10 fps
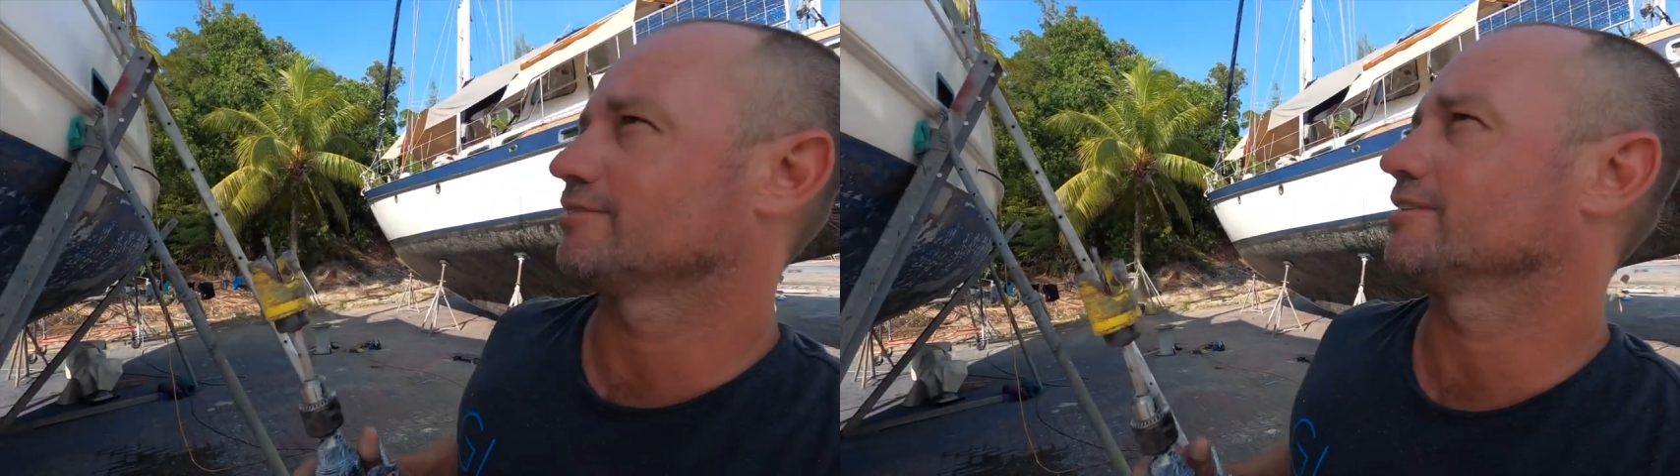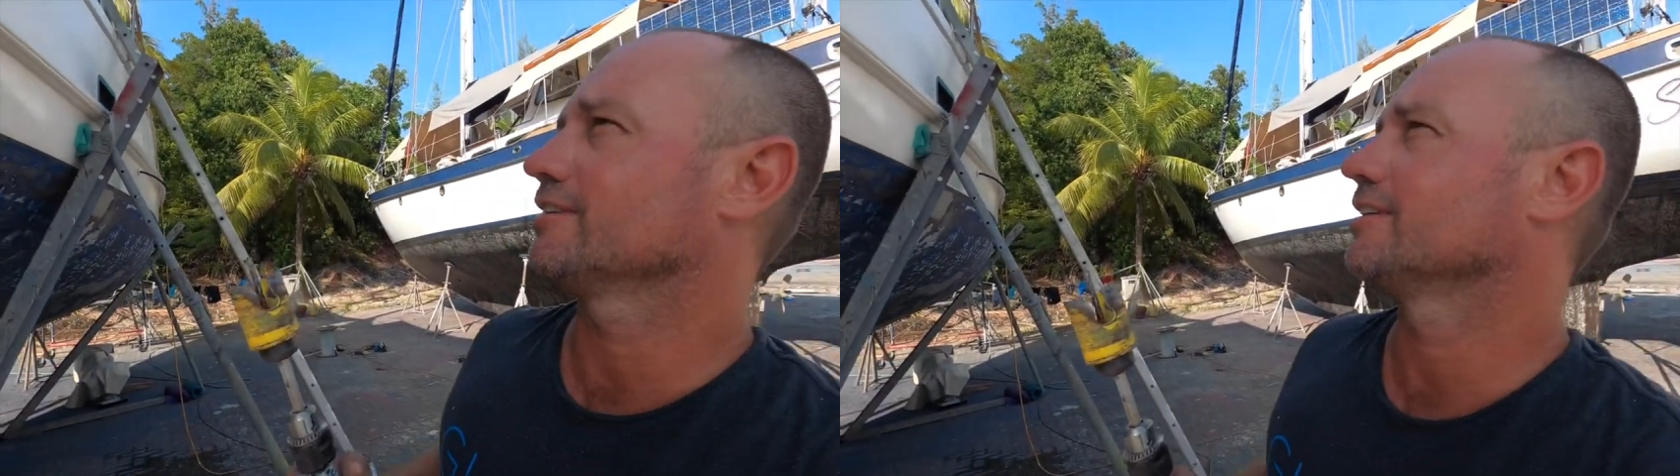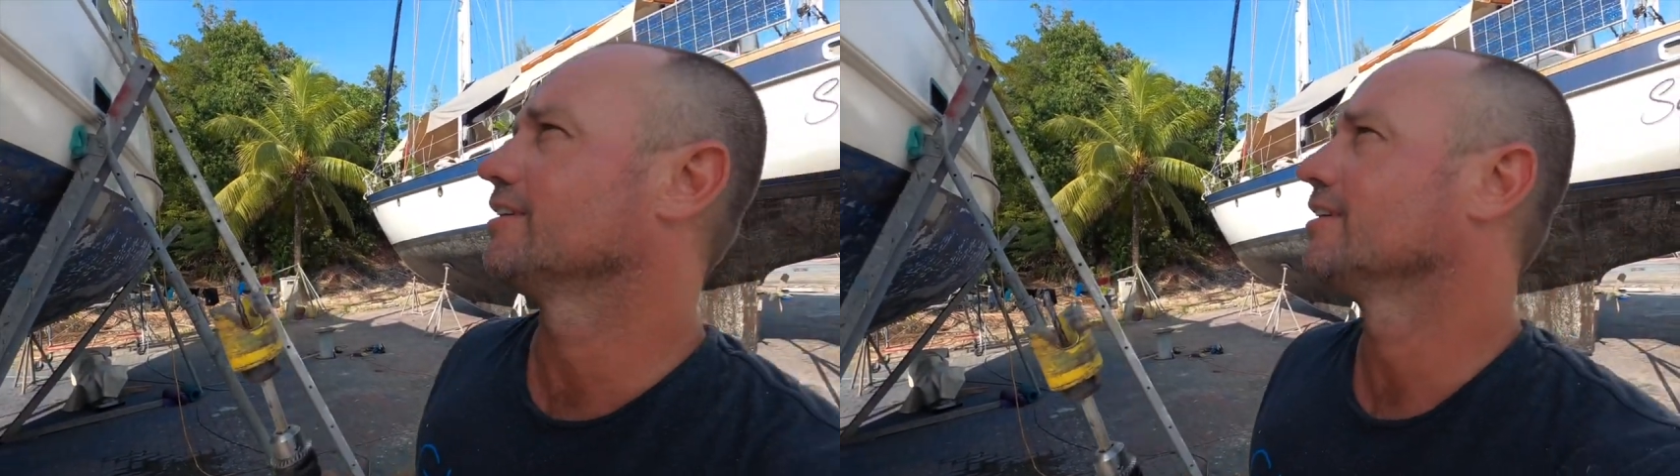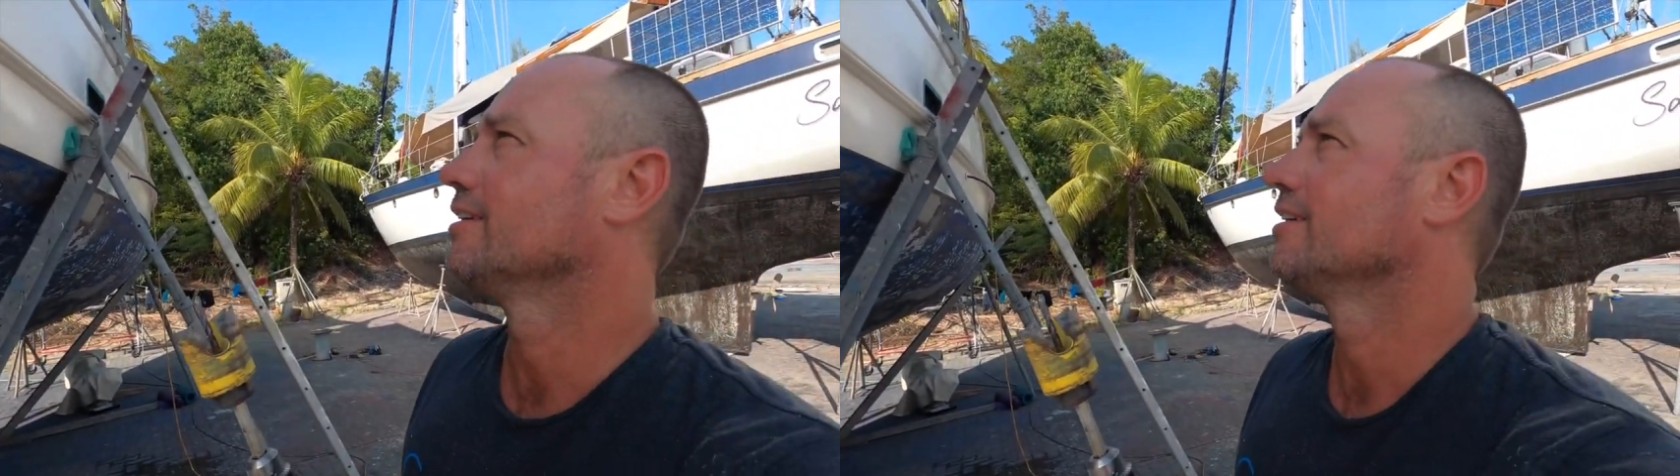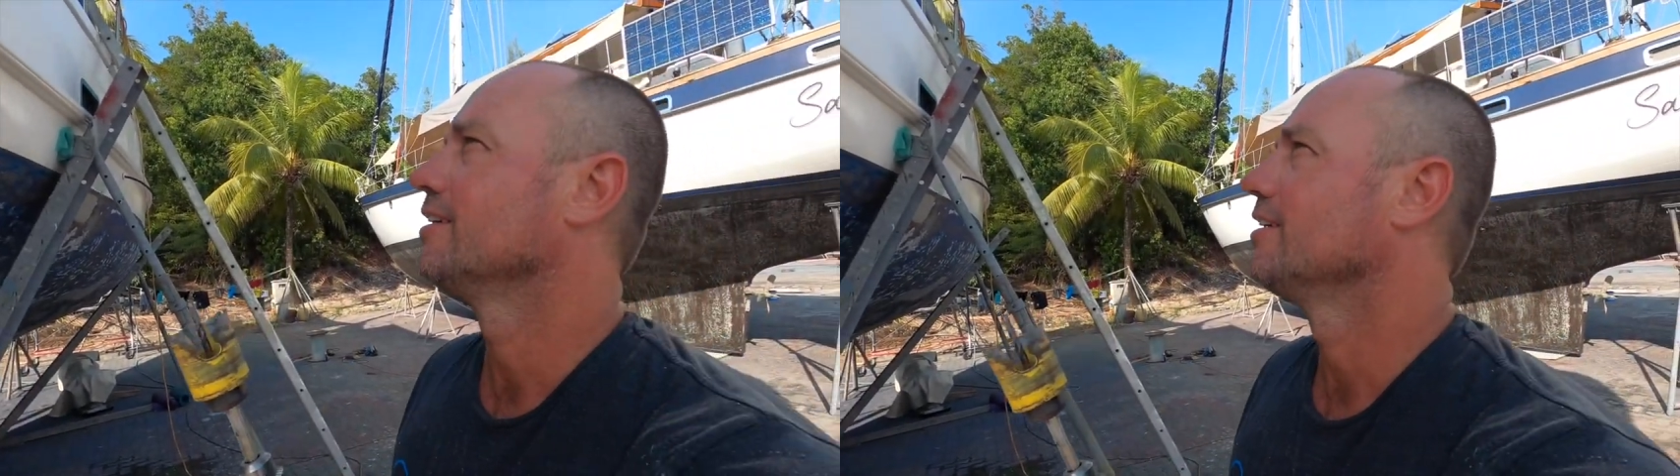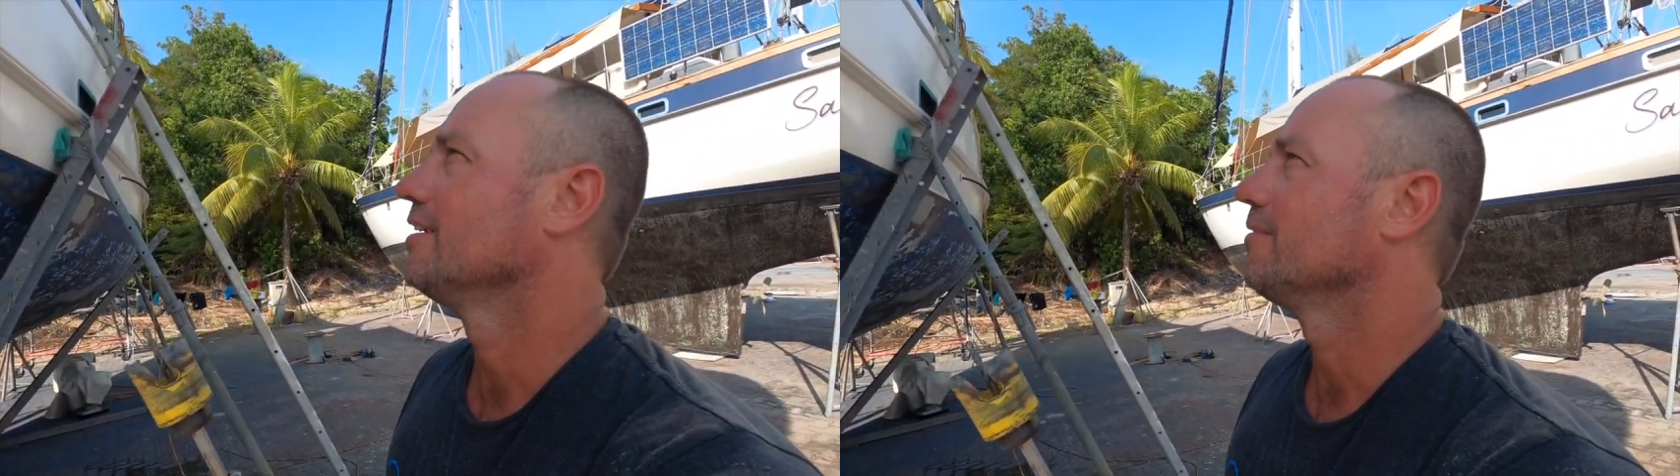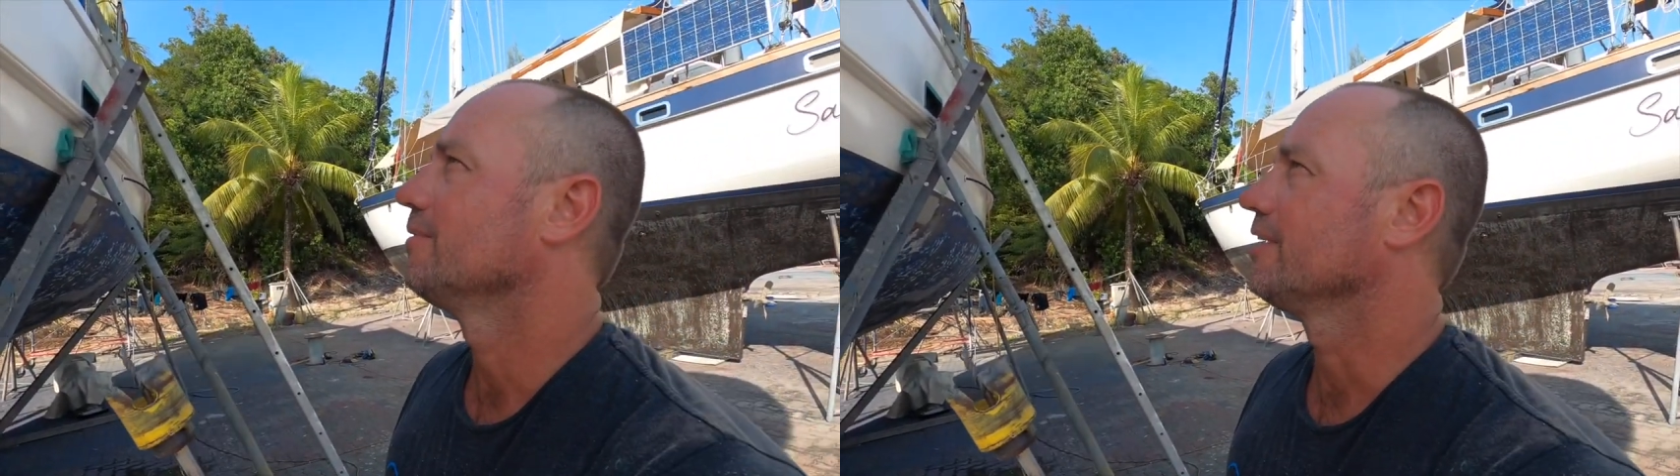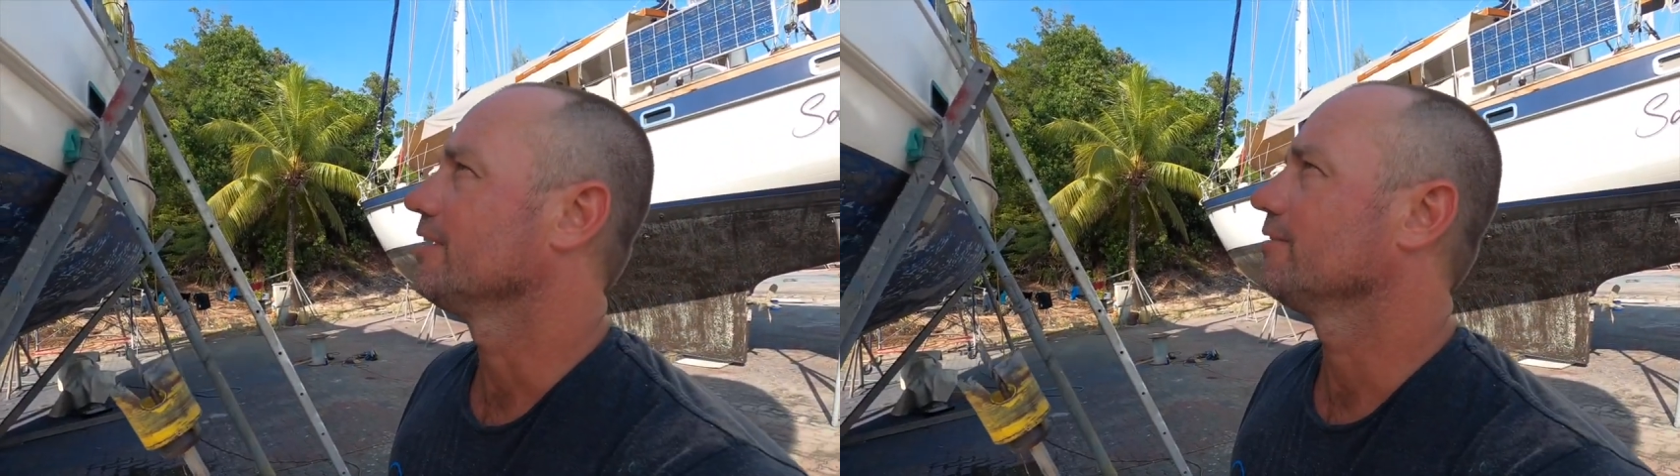on it,
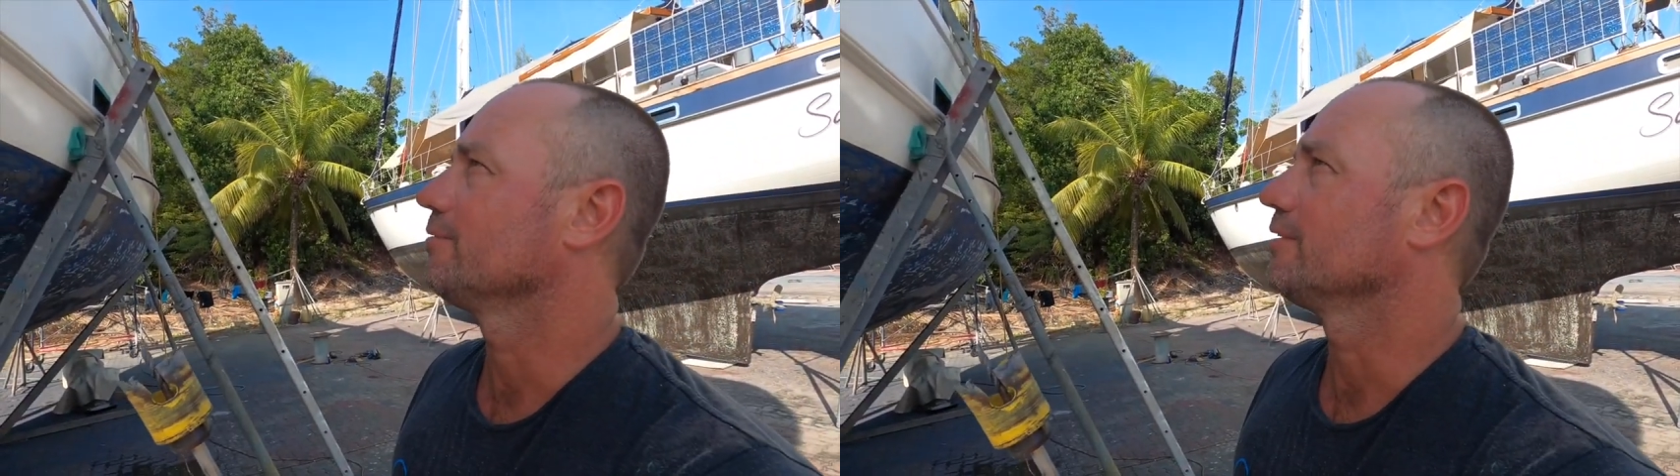but I don't